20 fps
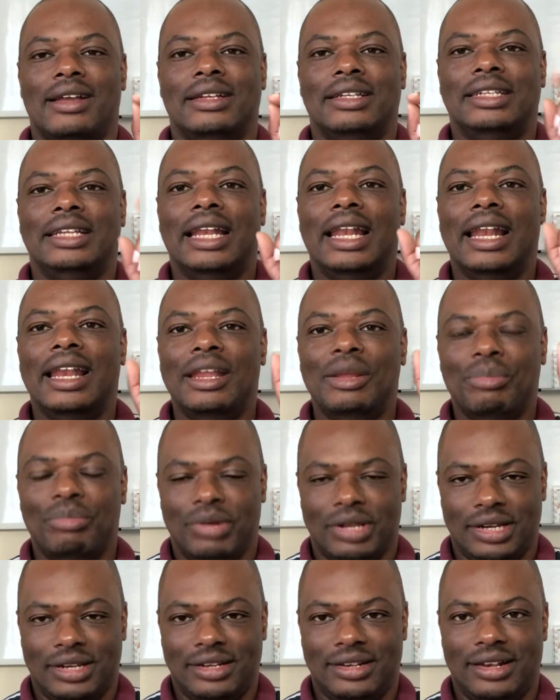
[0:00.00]

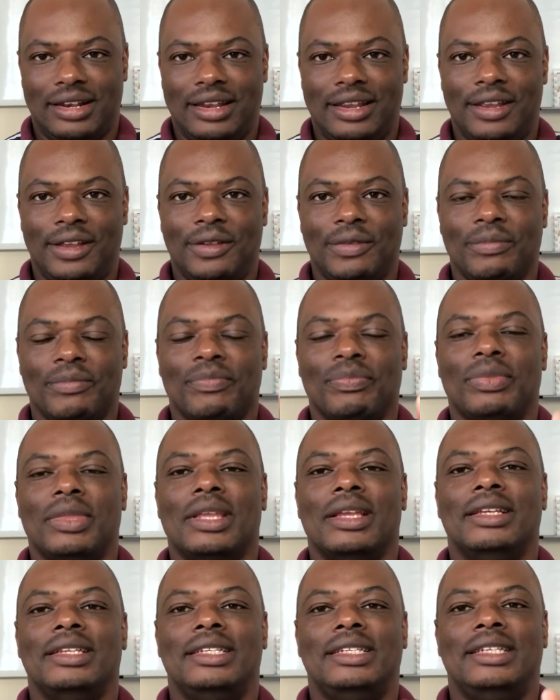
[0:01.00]
deliberately
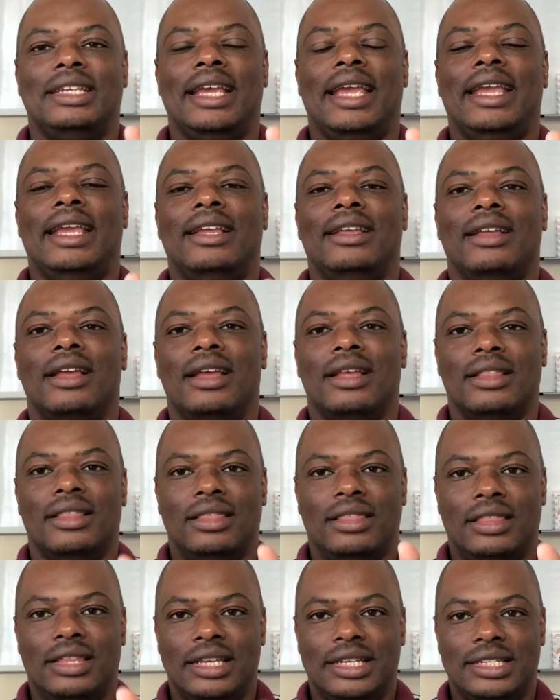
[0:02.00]
saying,
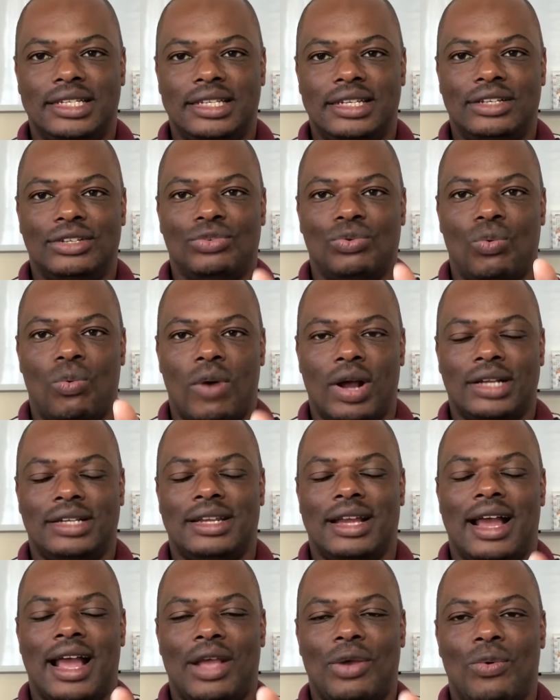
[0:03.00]
this is what
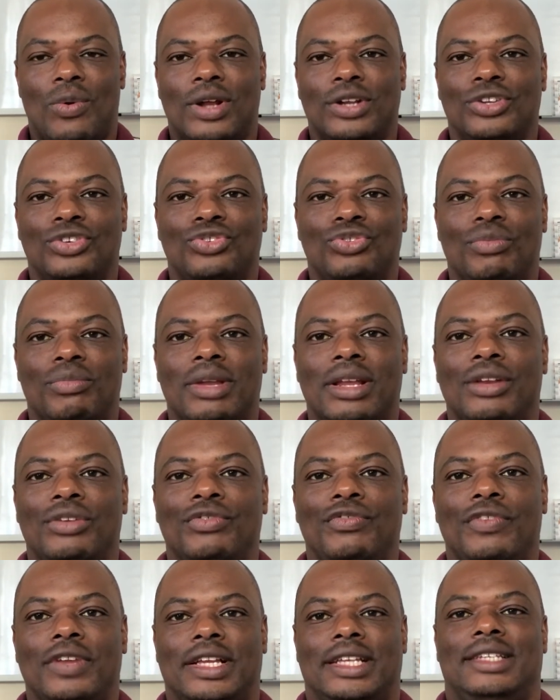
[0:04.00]
I want to
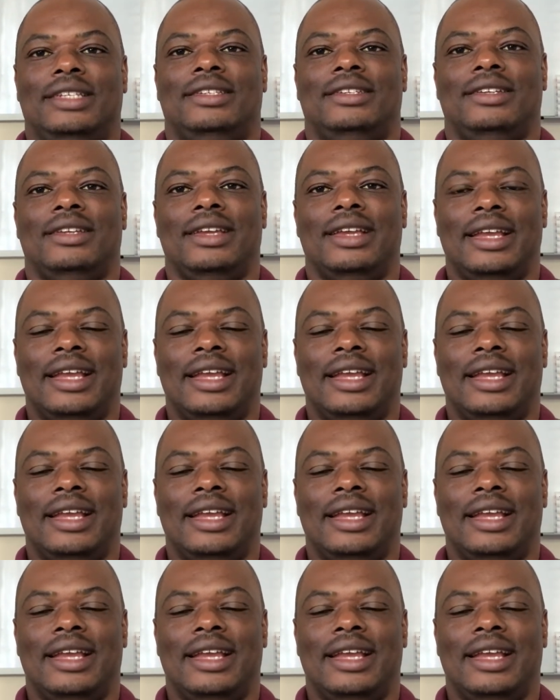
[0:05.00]
manifest,